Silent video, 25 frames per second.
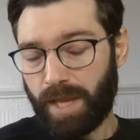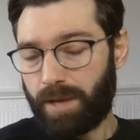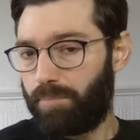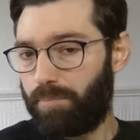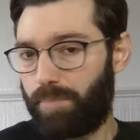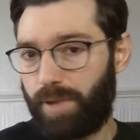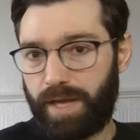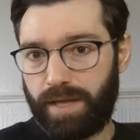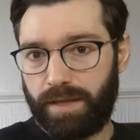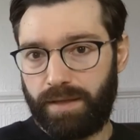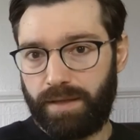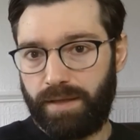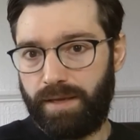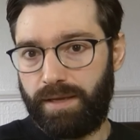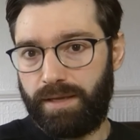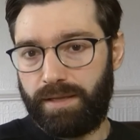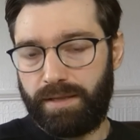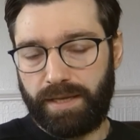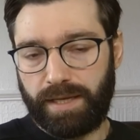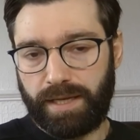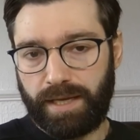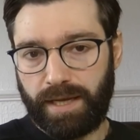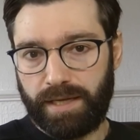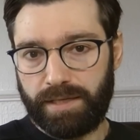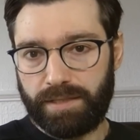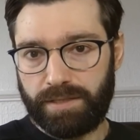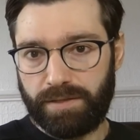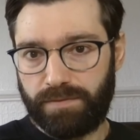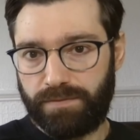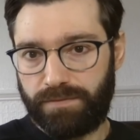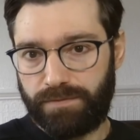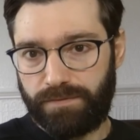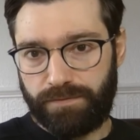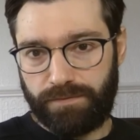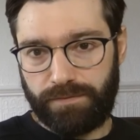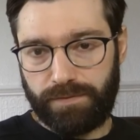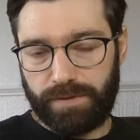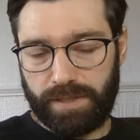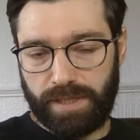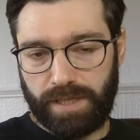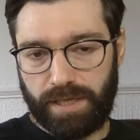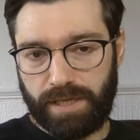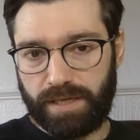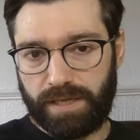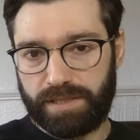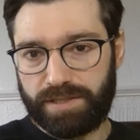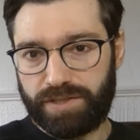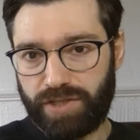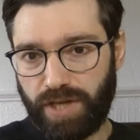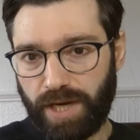But in the case of
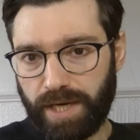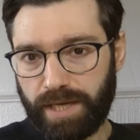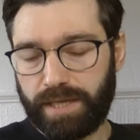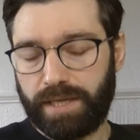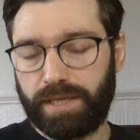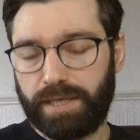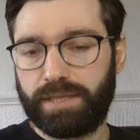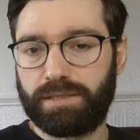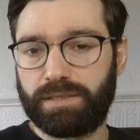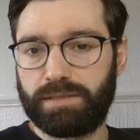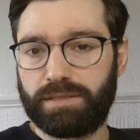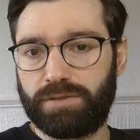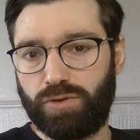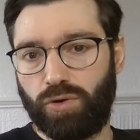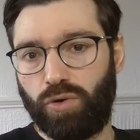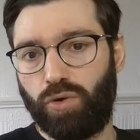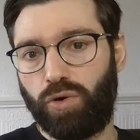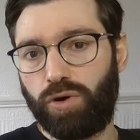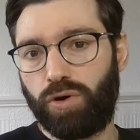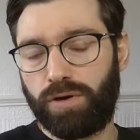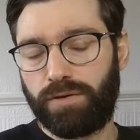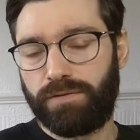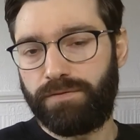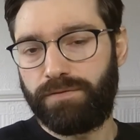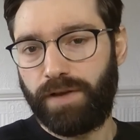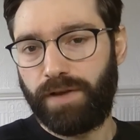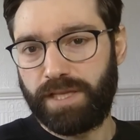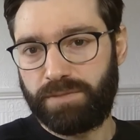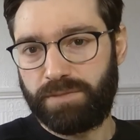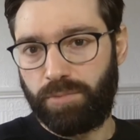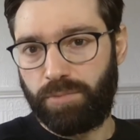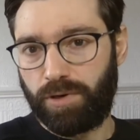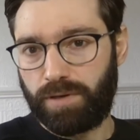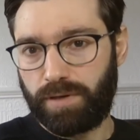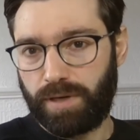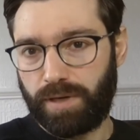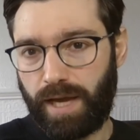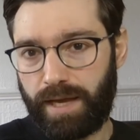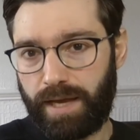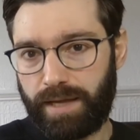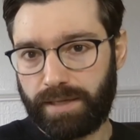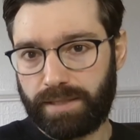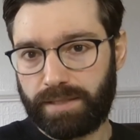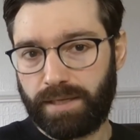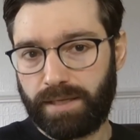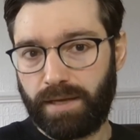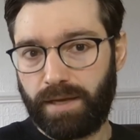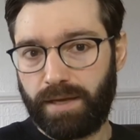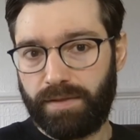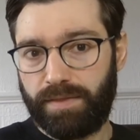uh, check ins or Facebook
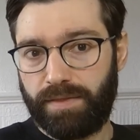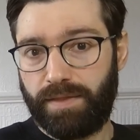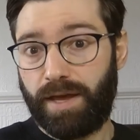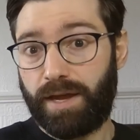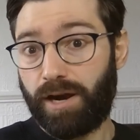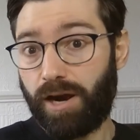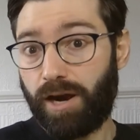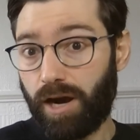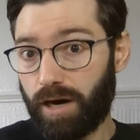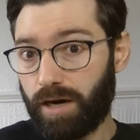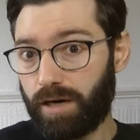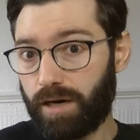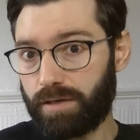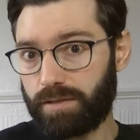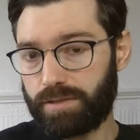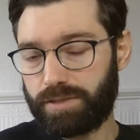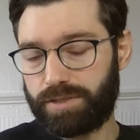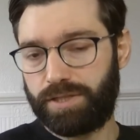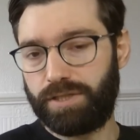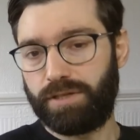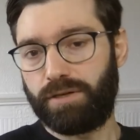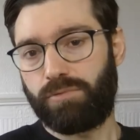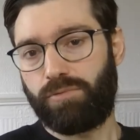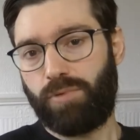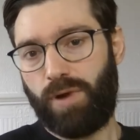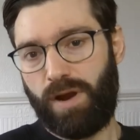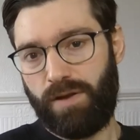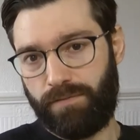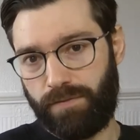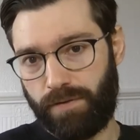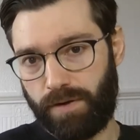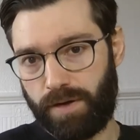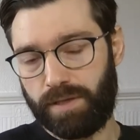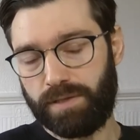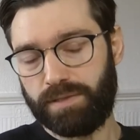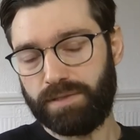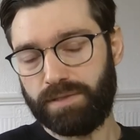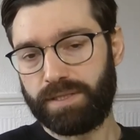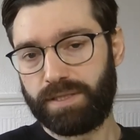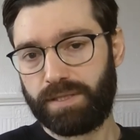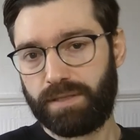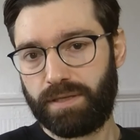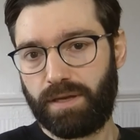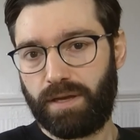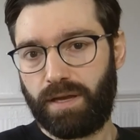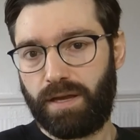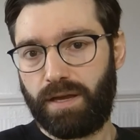likes that are georeferenced.